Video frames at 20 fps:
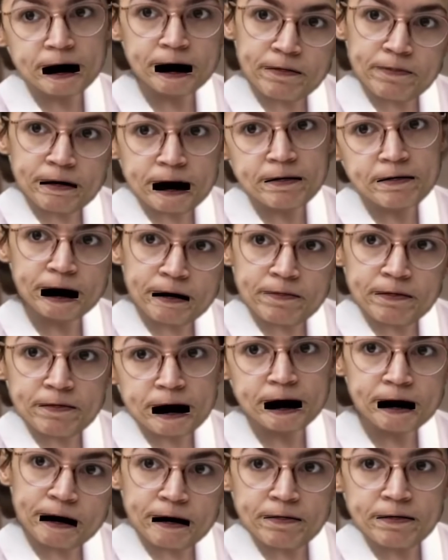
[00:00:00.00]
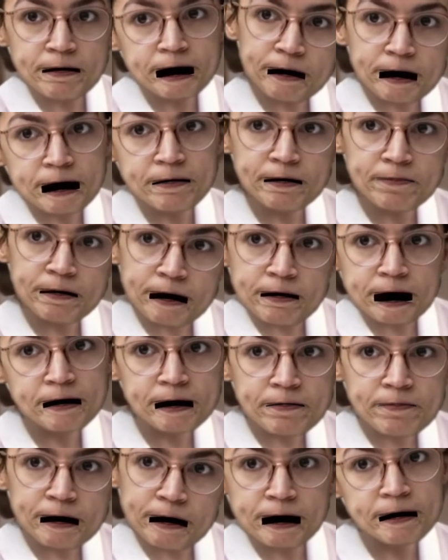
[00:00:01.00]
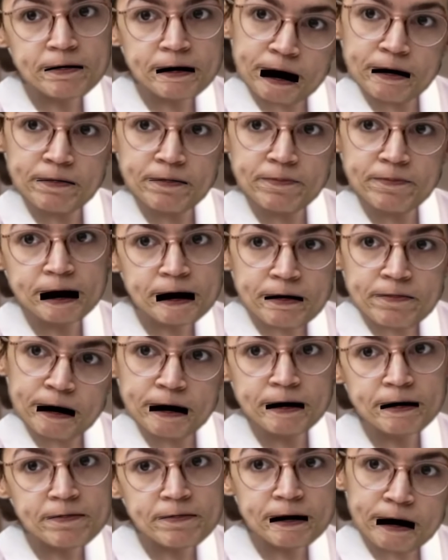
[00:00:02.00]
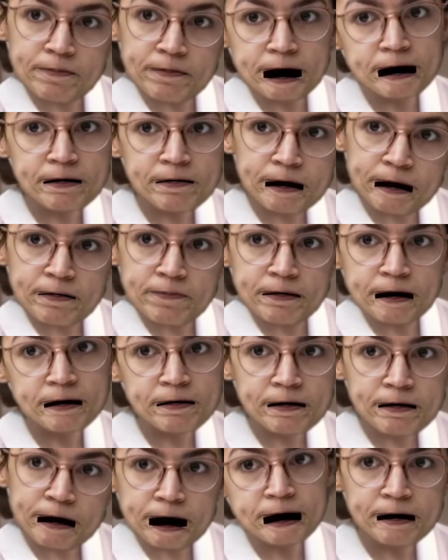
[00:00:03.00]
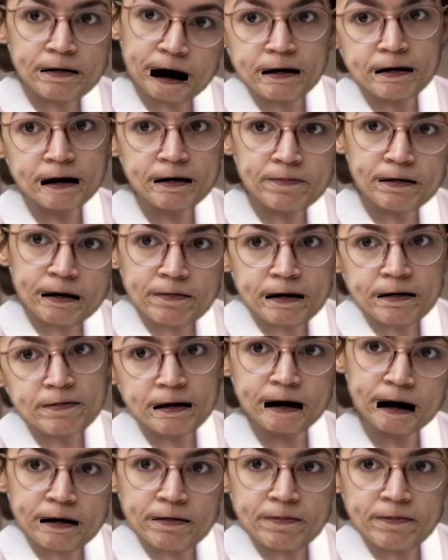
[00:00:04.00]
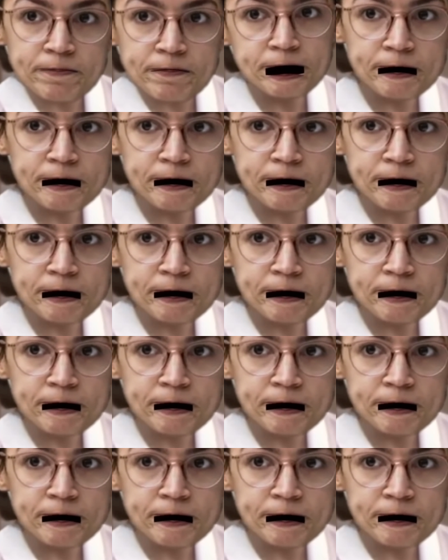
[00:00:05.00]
Well, it's like hard to say because I am always thinking. I can't just choose one thing I'm thinking about.